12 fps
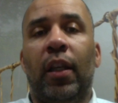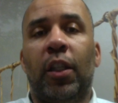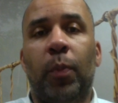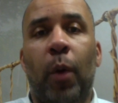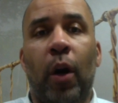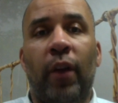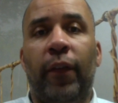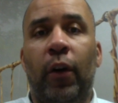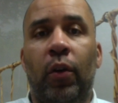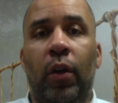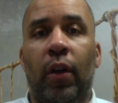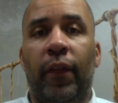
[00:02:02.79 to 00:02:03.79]
smartphone
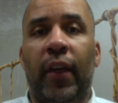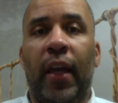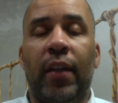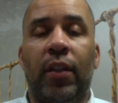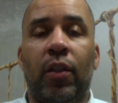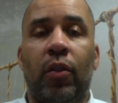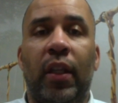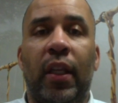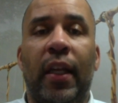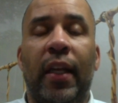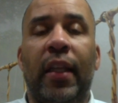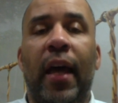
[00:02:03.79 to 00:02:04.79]
notifications or anything
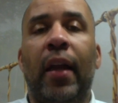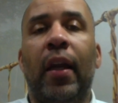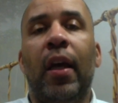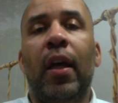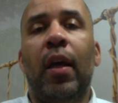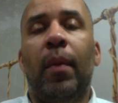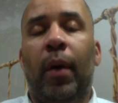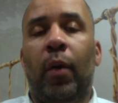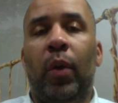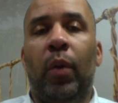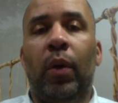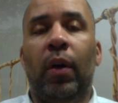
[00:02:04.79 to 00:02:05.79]
like that. But
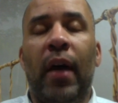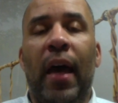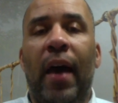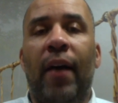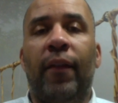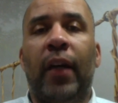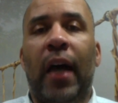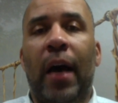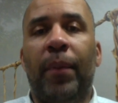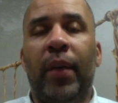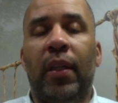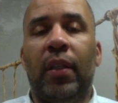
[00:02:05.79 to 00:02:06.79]
we will have
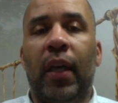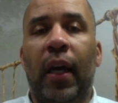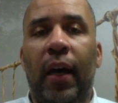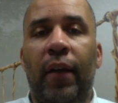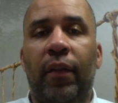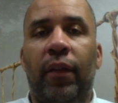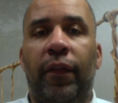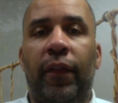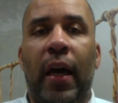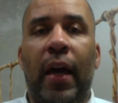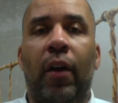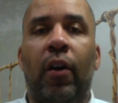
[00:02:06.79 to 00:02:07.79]
copies of the
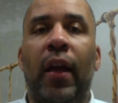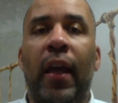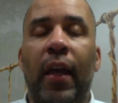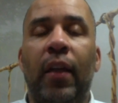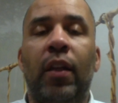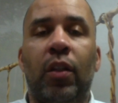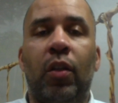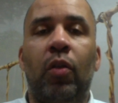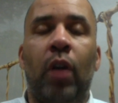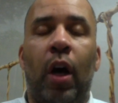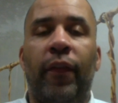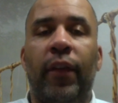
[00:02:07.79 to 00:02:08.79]
flyer in the school
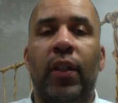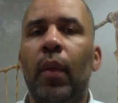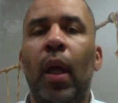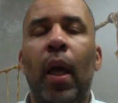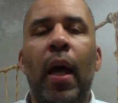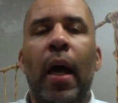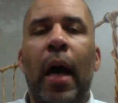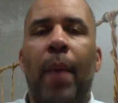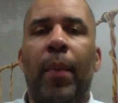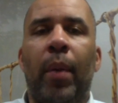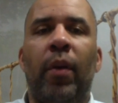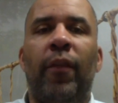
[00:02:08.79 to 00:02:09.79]
office. Our
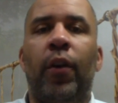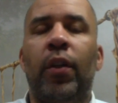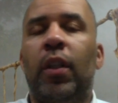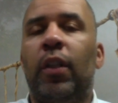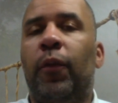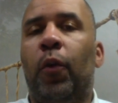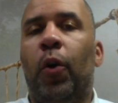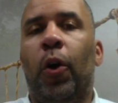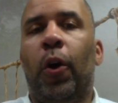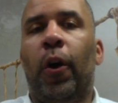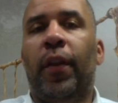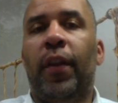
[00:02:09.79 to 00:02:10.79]
memory verses
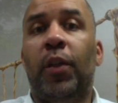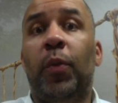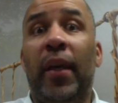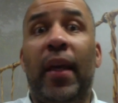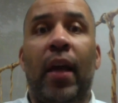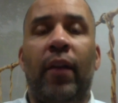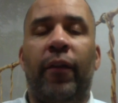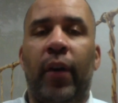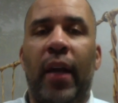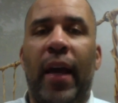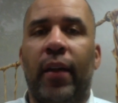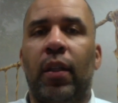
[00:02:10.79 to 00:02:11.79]
for this weekend for
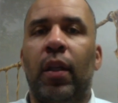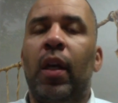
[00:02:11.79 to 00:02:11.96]
next.